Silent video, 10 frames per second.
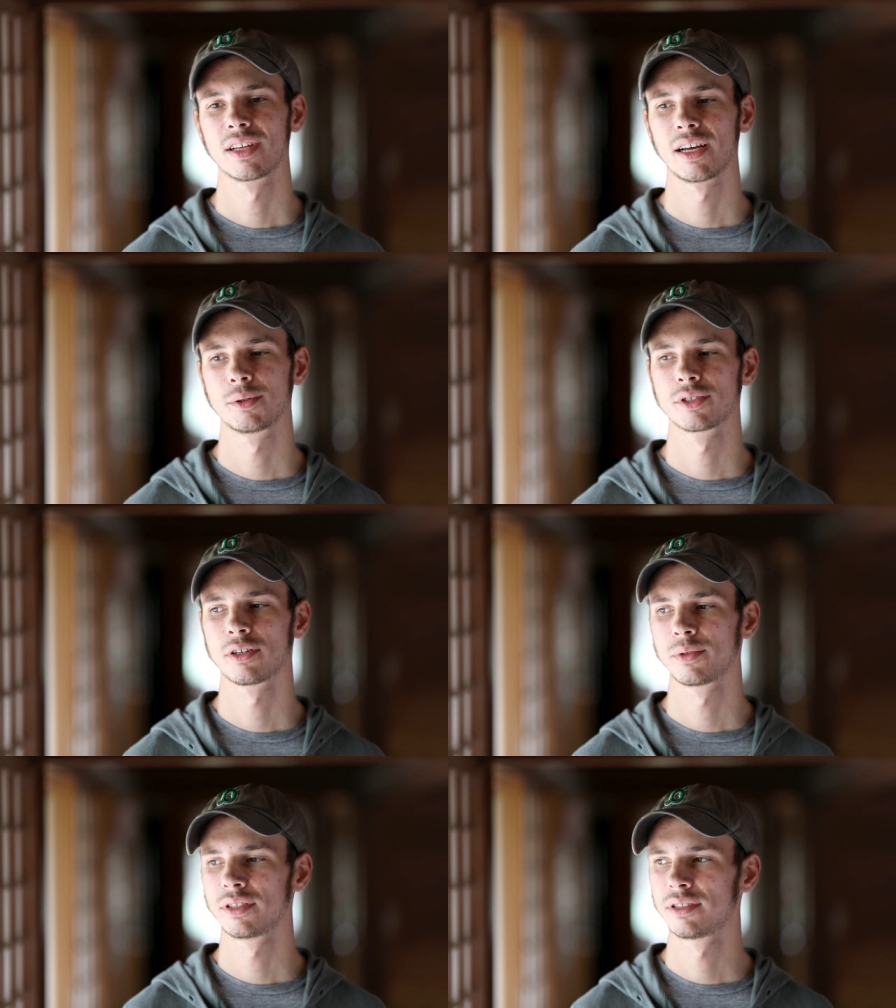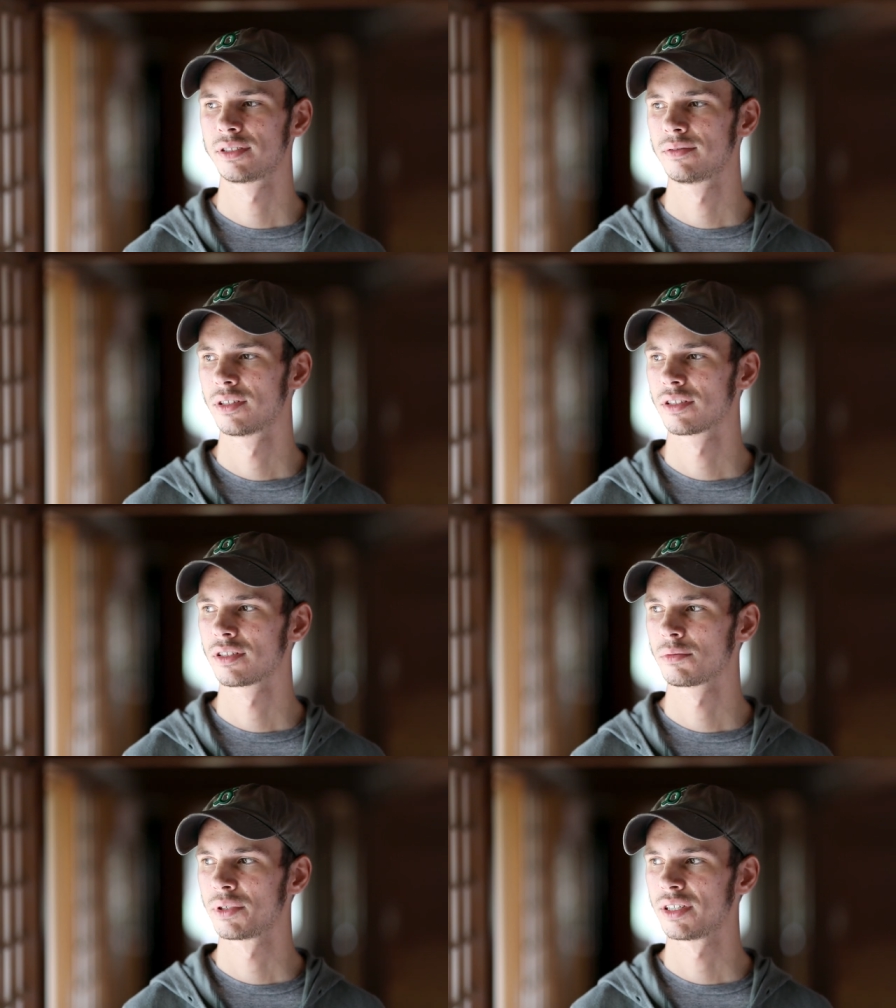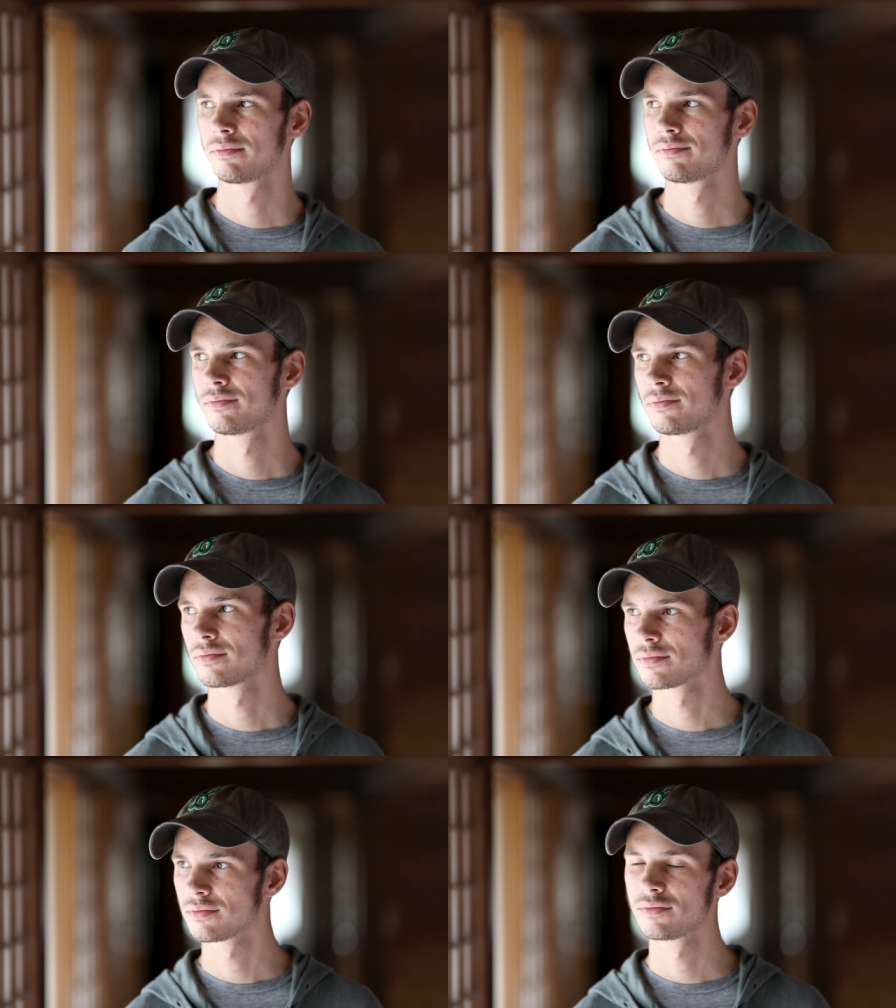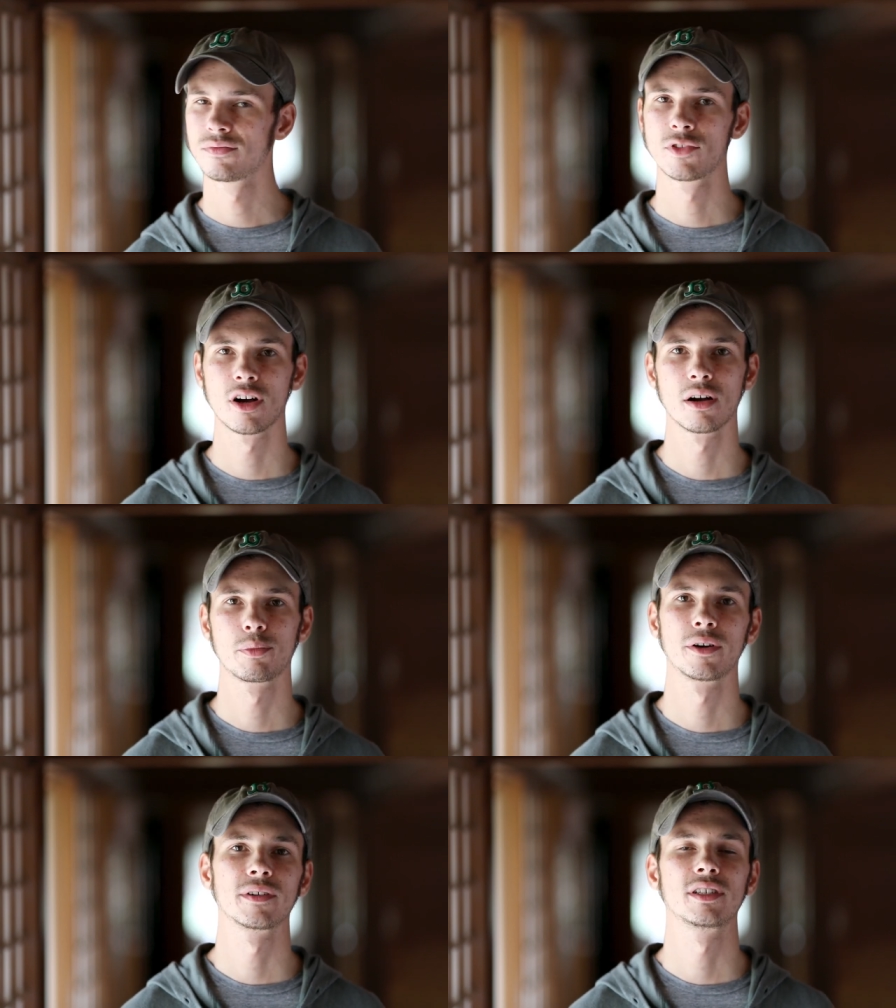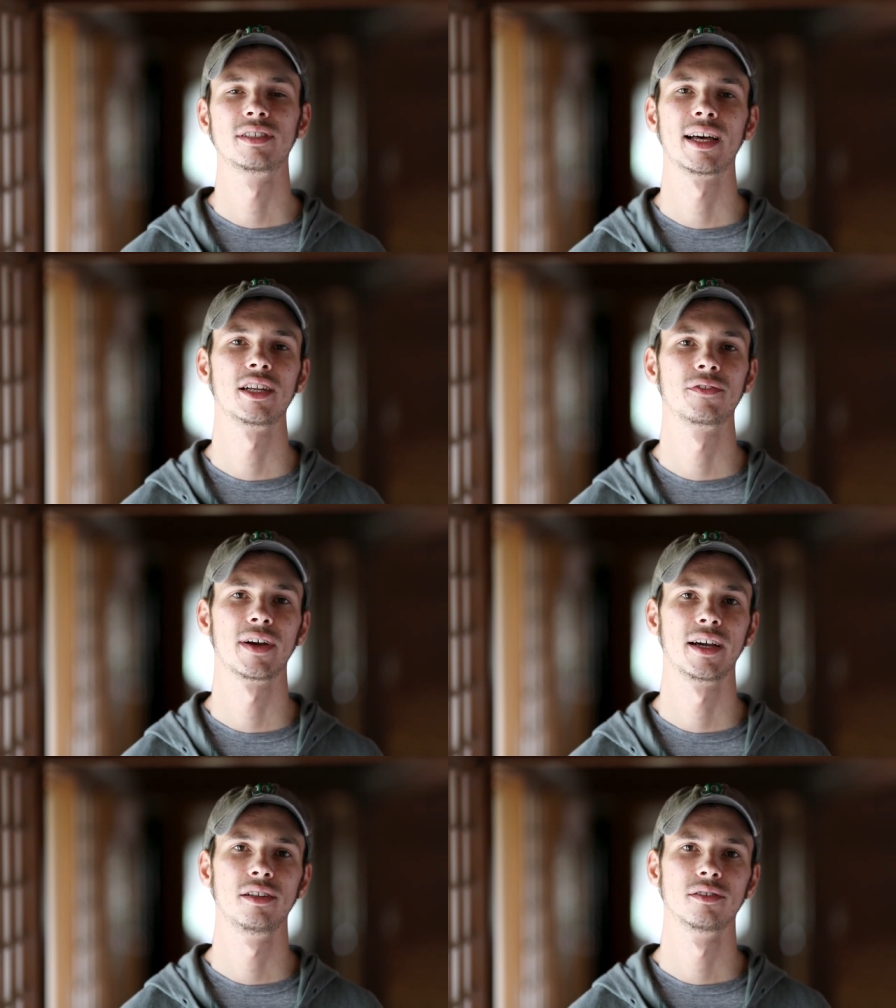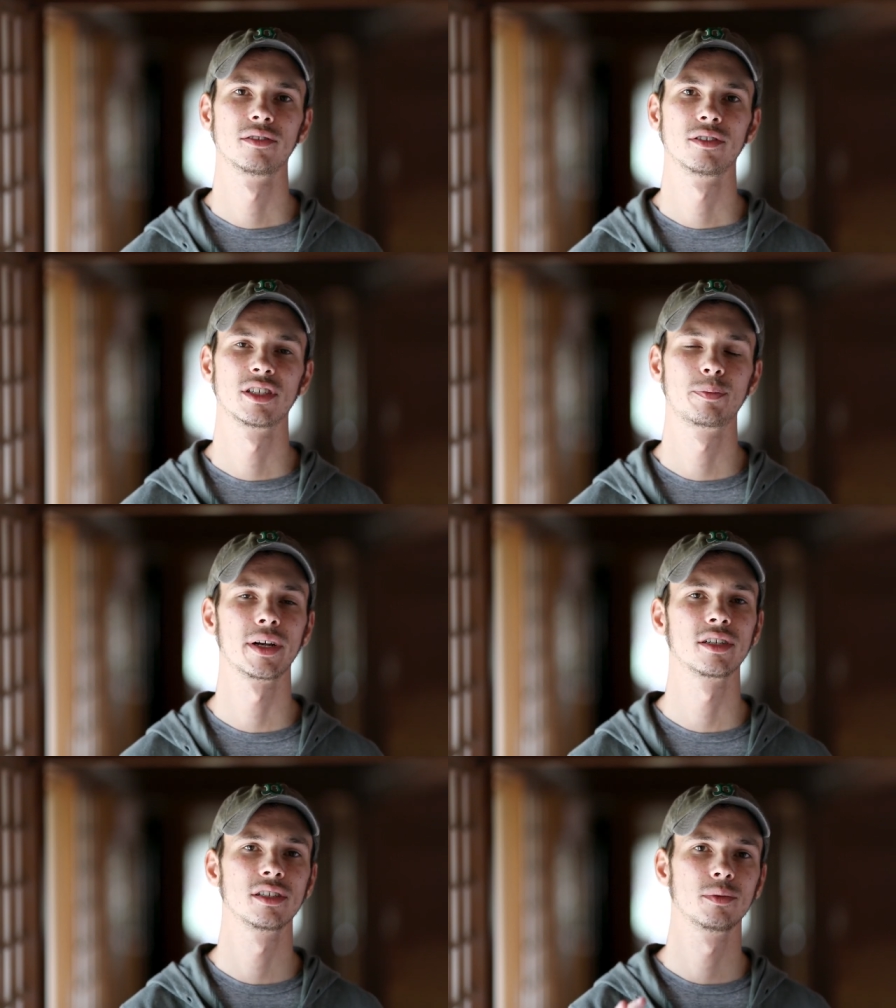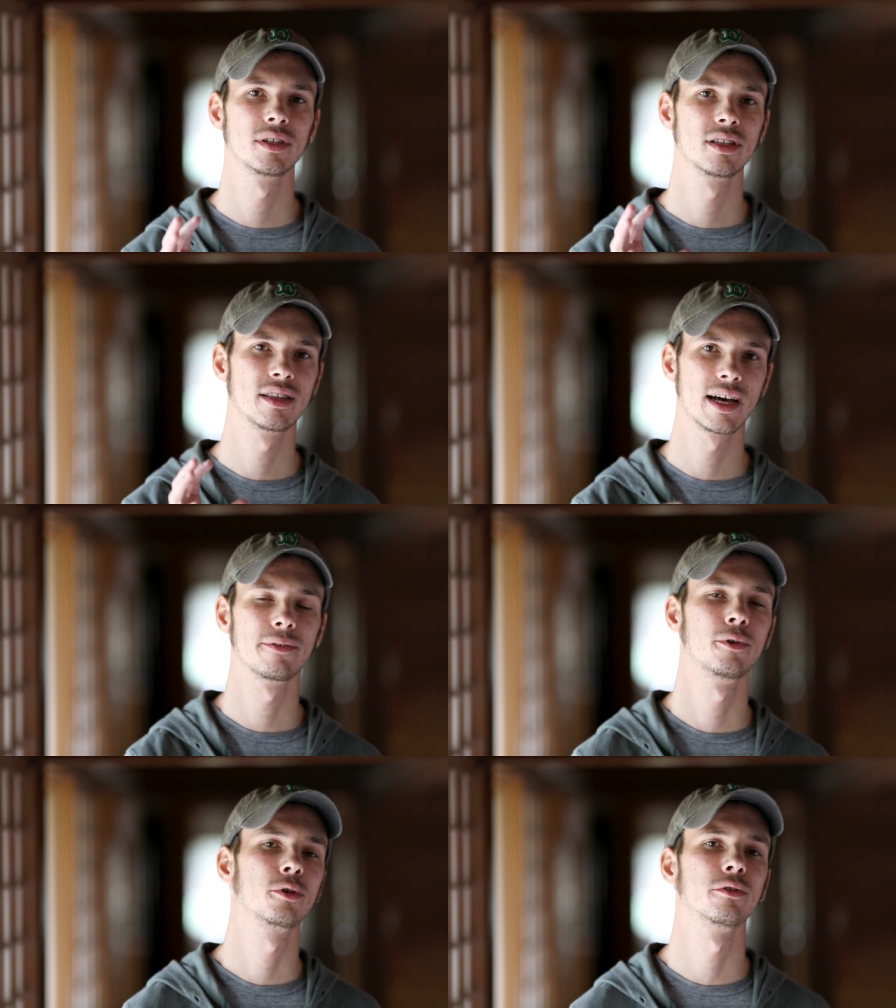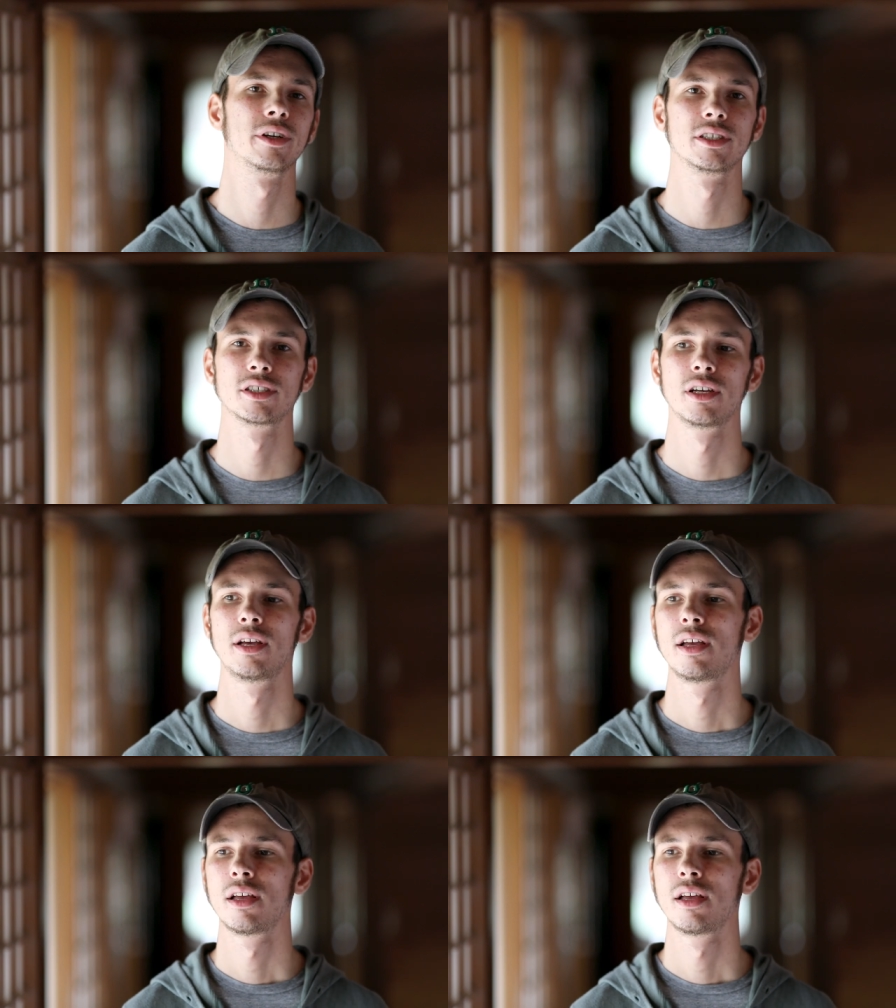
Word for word: I was always a little bit not perfectly satisfied, especially with that focal range.